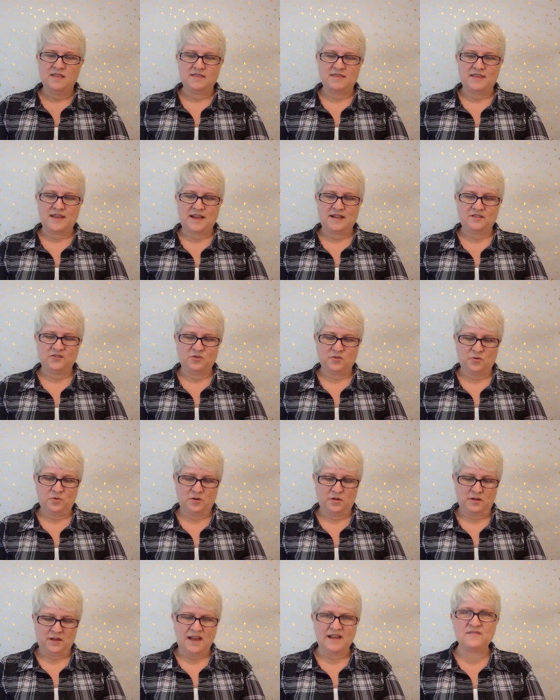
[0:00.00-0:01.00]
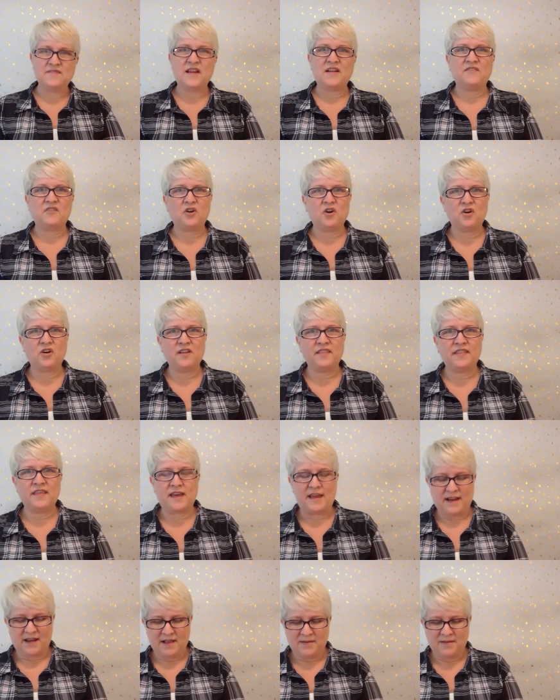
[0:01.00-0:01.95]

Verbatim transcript: that's cool I've never heard of that